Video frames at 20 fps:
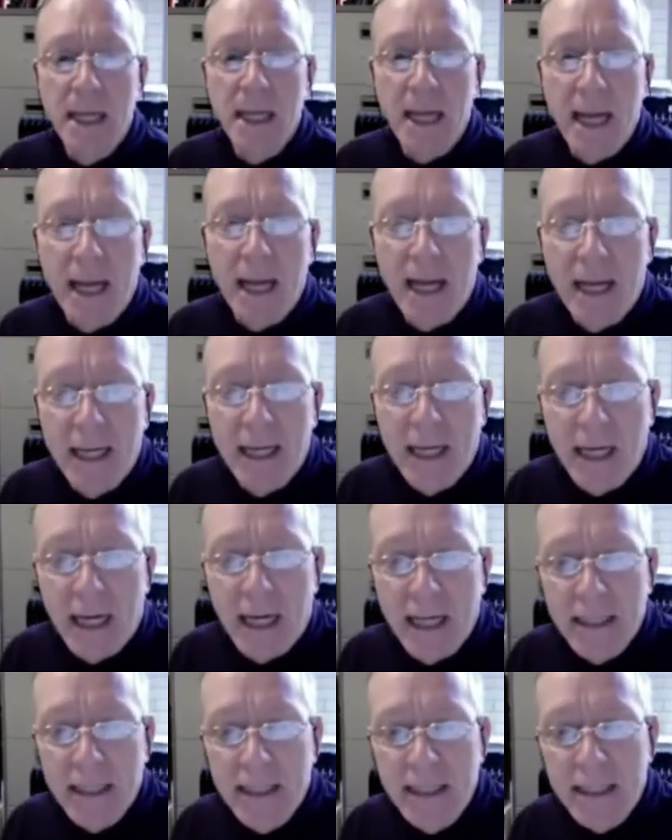And I
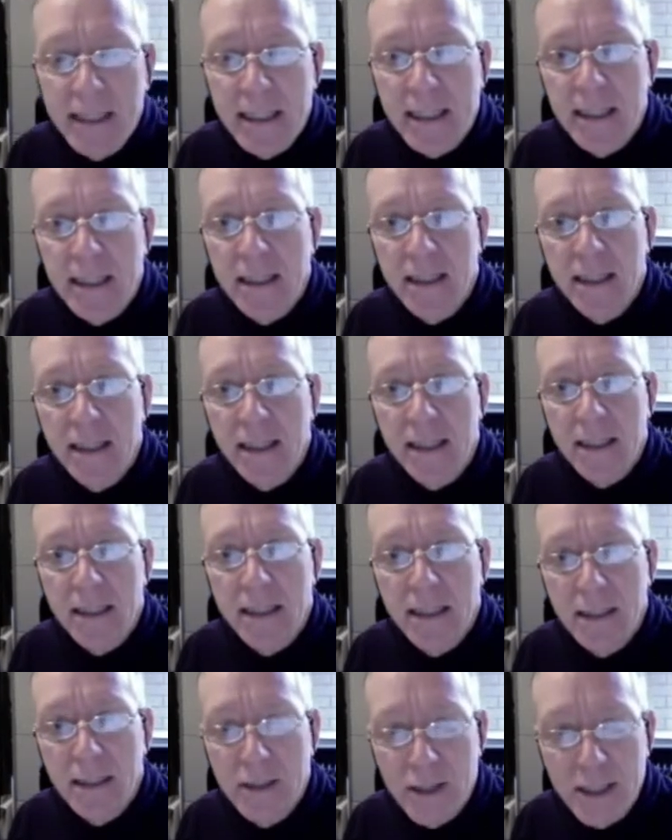think
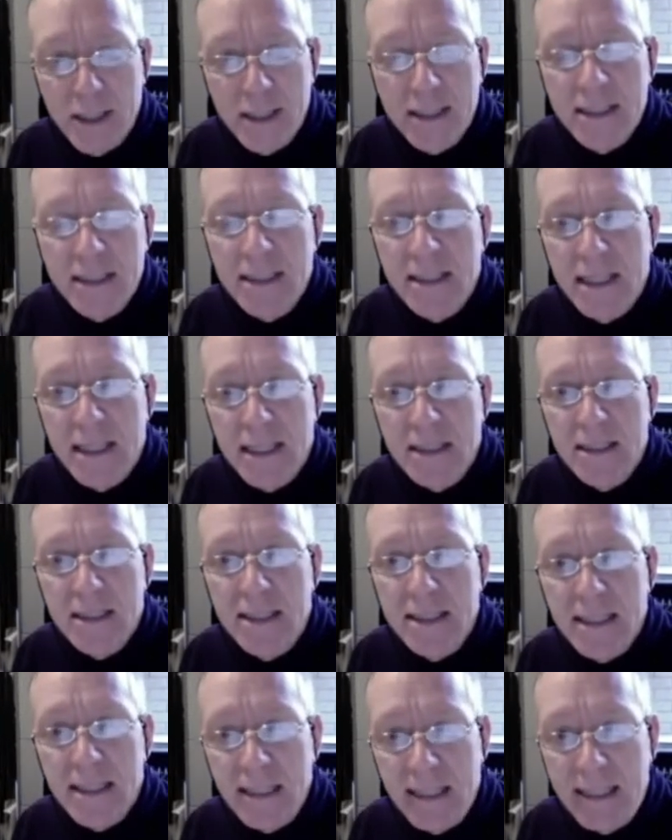Jesus does
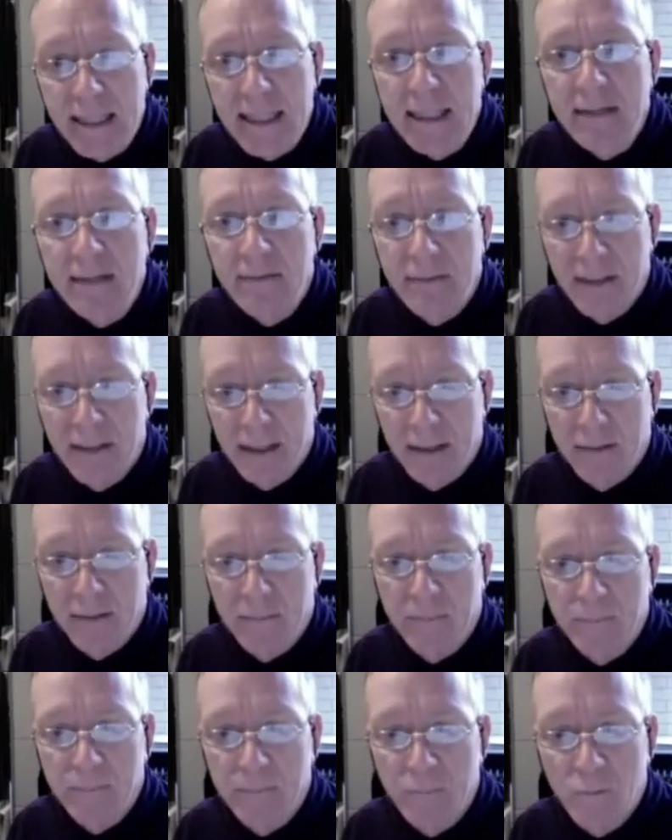just leave
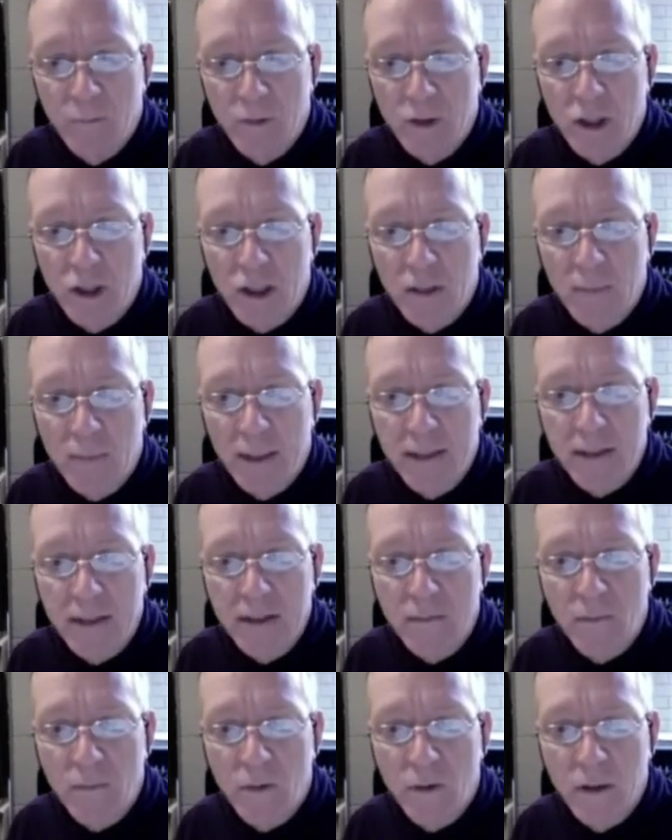them, we'll talk about this
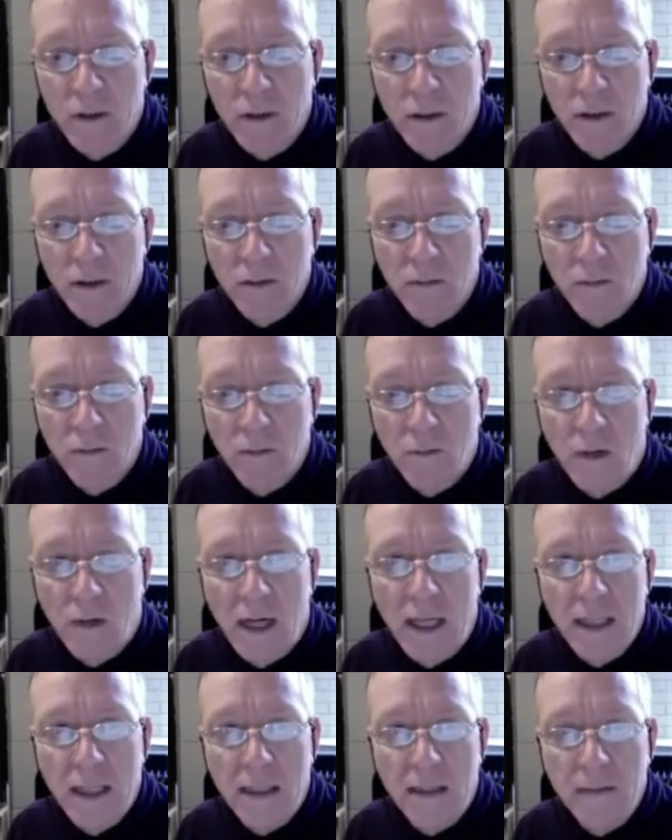more in a little
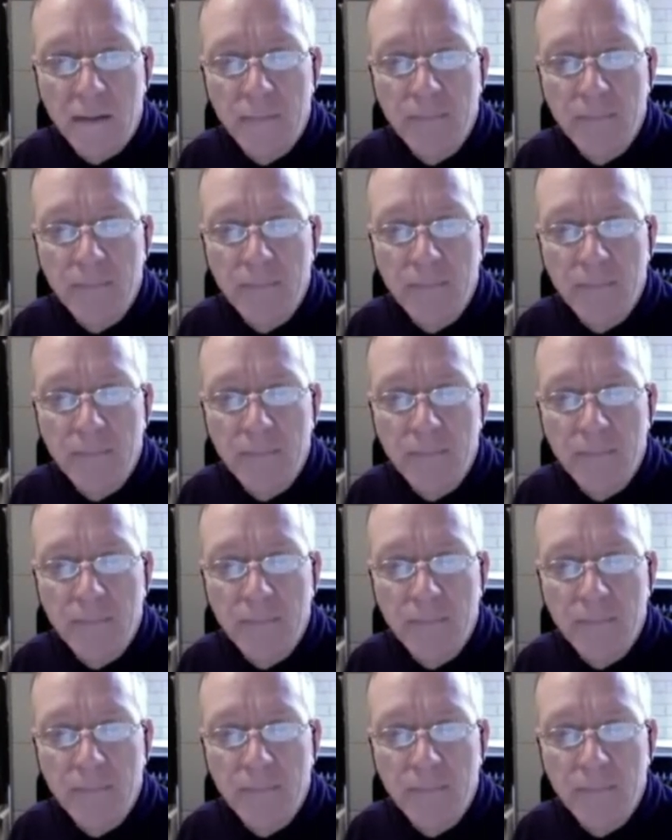while,